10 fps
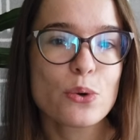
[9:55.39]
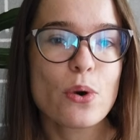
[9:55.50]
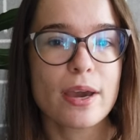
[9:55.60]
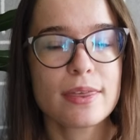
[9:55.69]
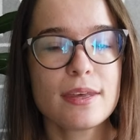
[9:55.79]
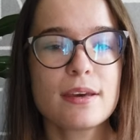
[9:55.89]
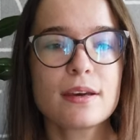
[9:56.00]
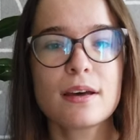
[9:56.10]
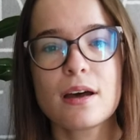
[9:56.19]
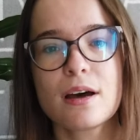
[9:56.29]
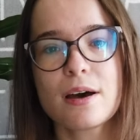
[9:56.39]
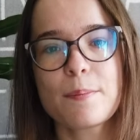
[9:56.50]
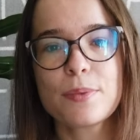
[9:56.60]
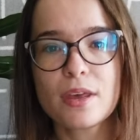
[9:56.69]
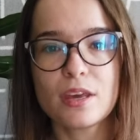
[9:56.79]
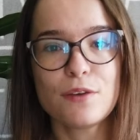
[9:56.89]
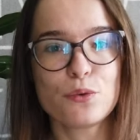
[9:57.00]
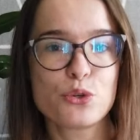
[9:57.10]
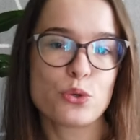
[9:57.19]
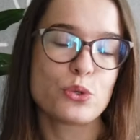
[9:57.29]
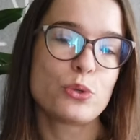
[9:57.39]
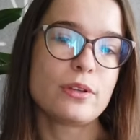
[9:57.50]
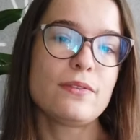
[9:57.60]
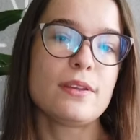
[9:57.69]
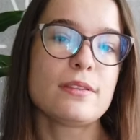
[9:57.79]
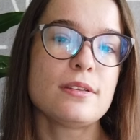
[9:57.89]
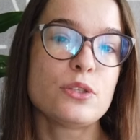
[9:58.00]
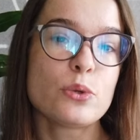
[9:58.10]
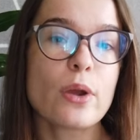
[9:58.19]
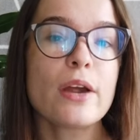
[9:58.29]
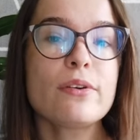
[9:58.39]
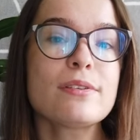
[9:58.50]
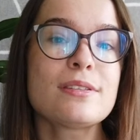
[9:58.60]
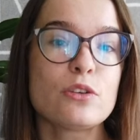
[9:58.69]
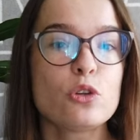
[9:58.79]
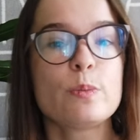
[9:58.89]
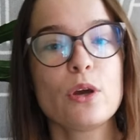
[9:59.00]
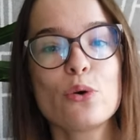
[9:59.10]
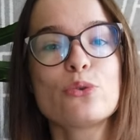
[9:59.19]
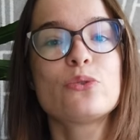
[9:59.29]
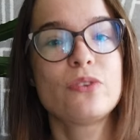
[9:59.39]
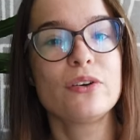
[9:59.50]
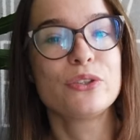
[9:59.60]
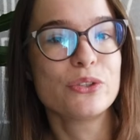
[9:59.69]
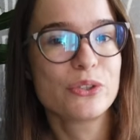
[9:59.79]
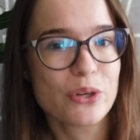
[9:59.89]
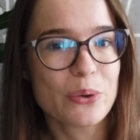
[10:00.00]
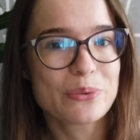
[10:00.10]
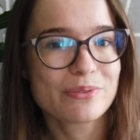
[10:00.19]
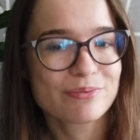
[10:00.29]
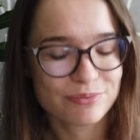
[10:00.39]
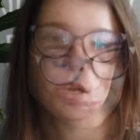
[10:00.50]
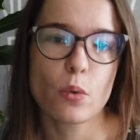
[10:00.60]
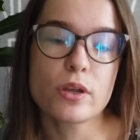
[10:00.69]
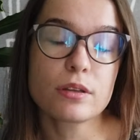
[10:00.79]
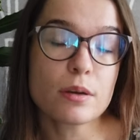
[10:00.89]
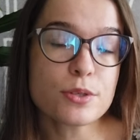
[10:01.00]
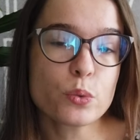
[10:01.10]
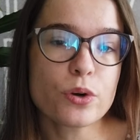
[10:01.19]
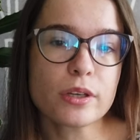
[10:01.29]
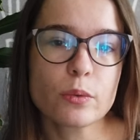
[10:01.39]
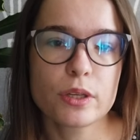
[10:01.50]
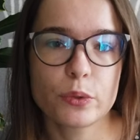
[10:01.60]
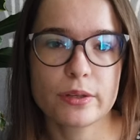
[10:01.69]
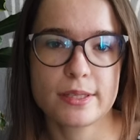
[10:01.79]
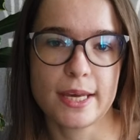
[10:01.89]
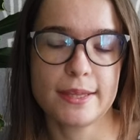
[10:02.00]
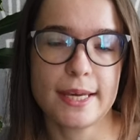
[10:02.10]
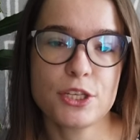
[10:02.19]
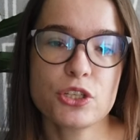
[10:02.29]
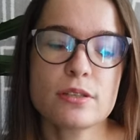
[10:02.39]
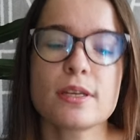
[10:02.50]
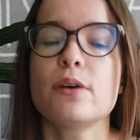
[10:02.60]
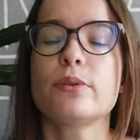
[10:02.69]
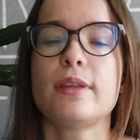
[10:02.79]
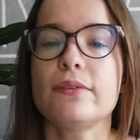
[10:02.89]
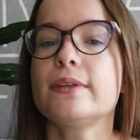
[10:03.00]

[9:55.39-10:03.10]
So I think if you choose to live in these two areas, you'll be also very good to go. When it comes to working with real estate agents, I would